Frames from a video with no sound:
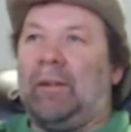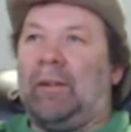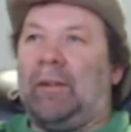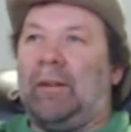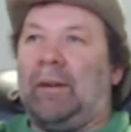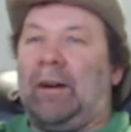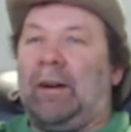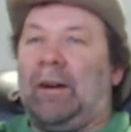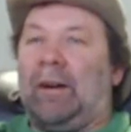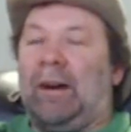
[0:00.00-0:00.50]

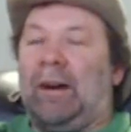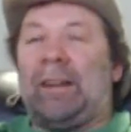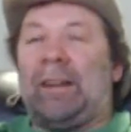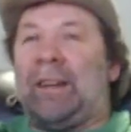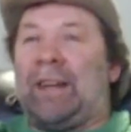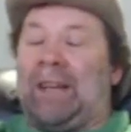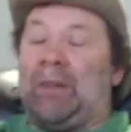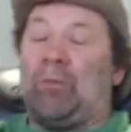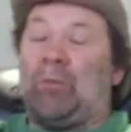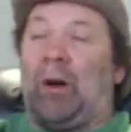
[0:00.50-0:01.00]
I think
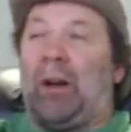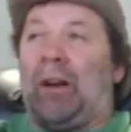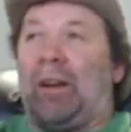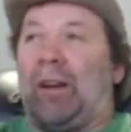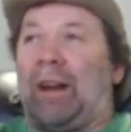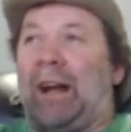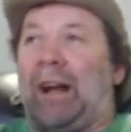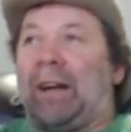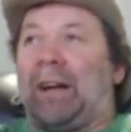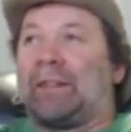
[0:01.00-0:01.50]
he wanted
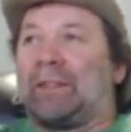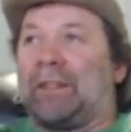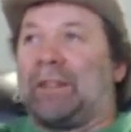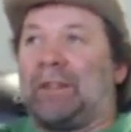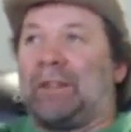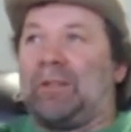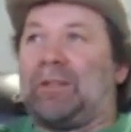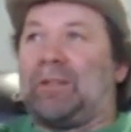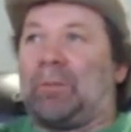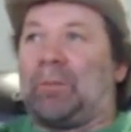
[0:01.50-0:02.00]
to actually do
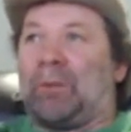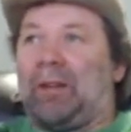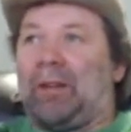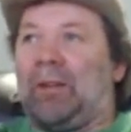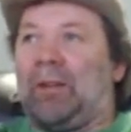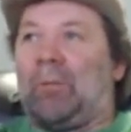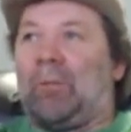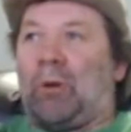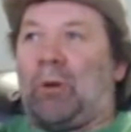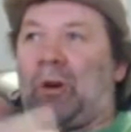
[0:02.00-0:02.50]
something a
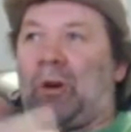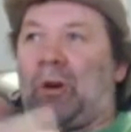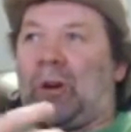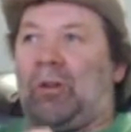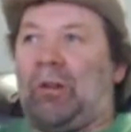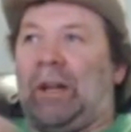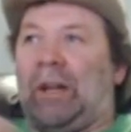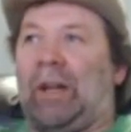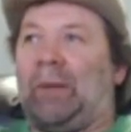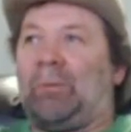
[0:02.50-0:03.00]
little more
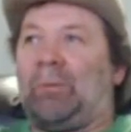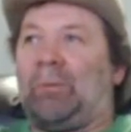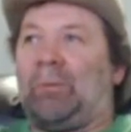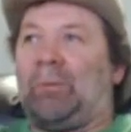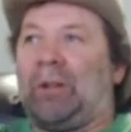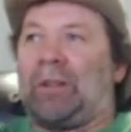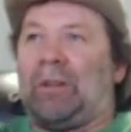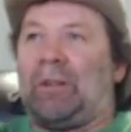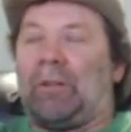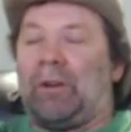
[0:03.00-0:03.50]
clean but
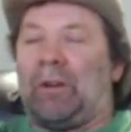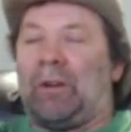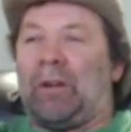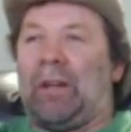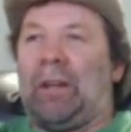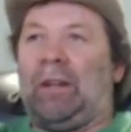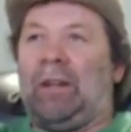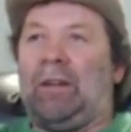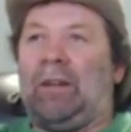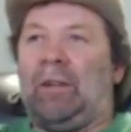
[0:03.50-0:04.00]
still
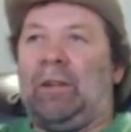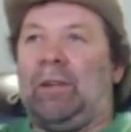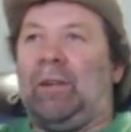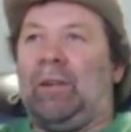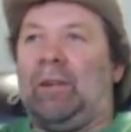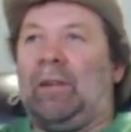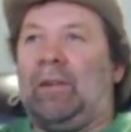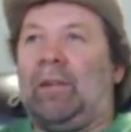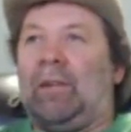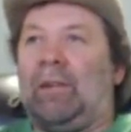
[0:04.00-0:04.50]
funny.
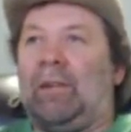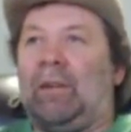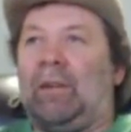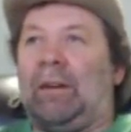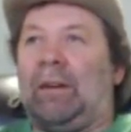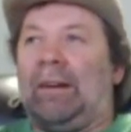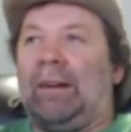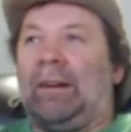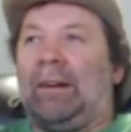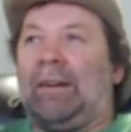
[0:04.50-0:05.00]

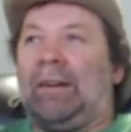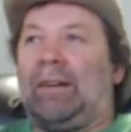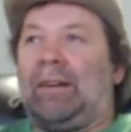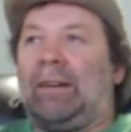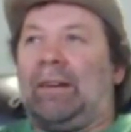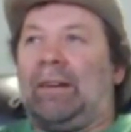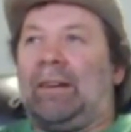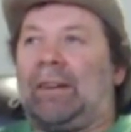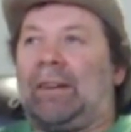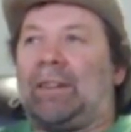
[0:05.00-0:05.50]

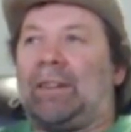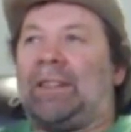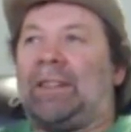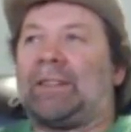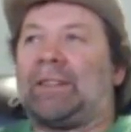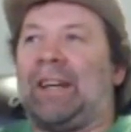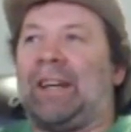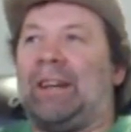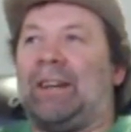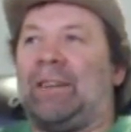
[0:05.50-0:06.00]
Because he's
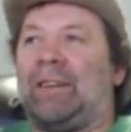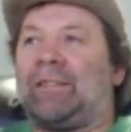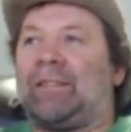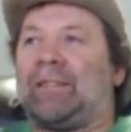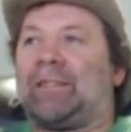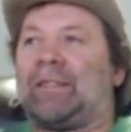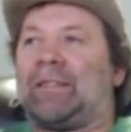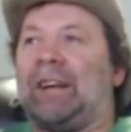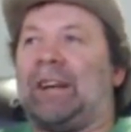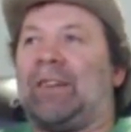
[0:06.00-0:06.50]
getting
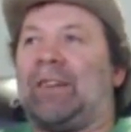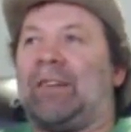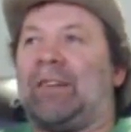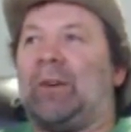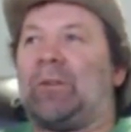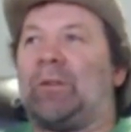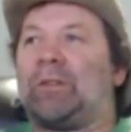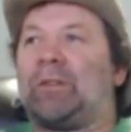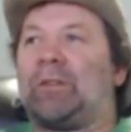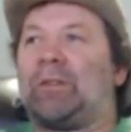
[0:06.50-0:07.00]

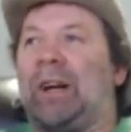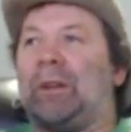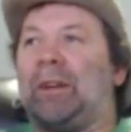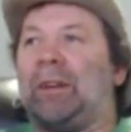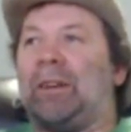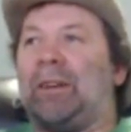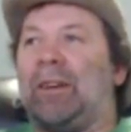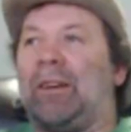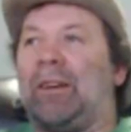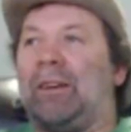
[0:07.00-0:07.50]
stereotyped
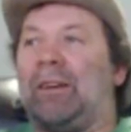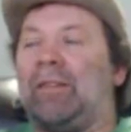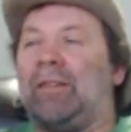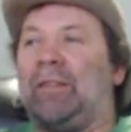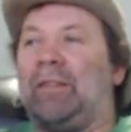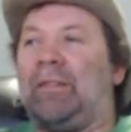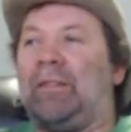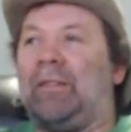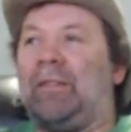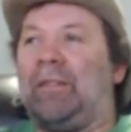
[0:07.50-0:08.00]
into
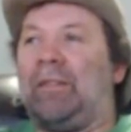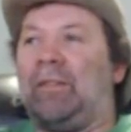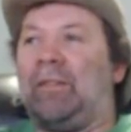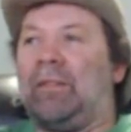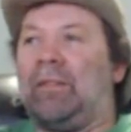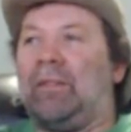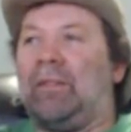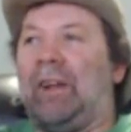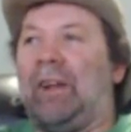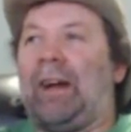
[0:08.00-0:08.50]

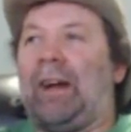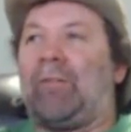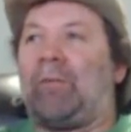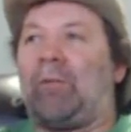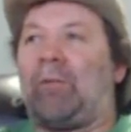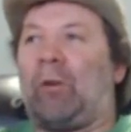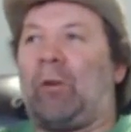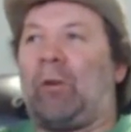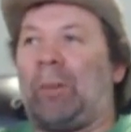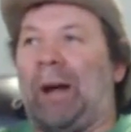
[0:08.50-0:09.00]
that
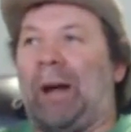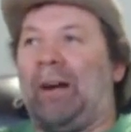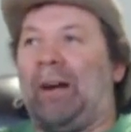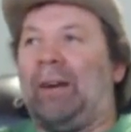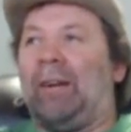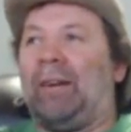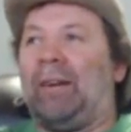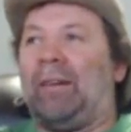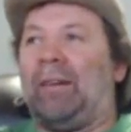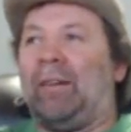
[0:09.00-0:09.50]
format,
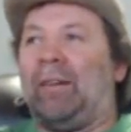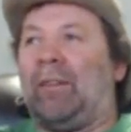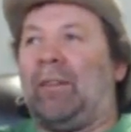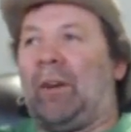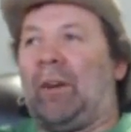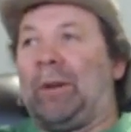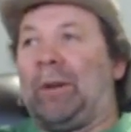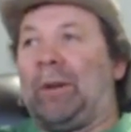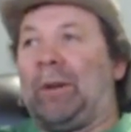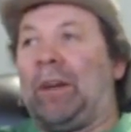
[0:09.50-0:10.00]
and though
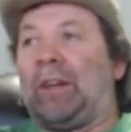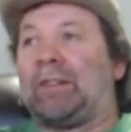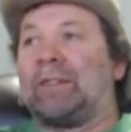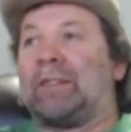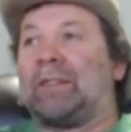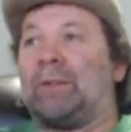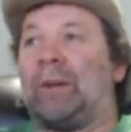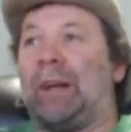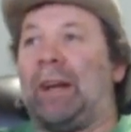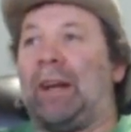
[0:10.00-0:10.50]
he likes
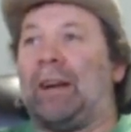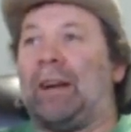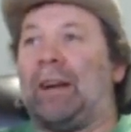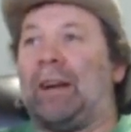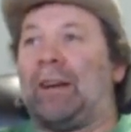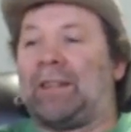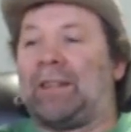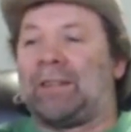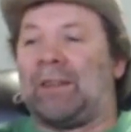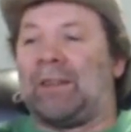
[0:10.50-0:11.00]
doing it, because
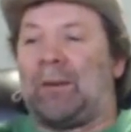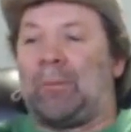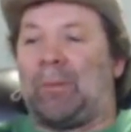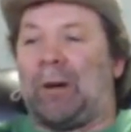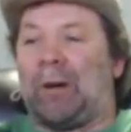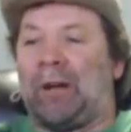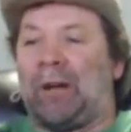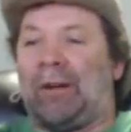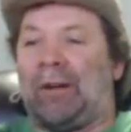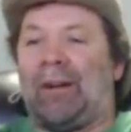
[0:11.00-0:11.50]
I saw him
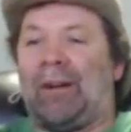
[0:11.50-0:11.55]
on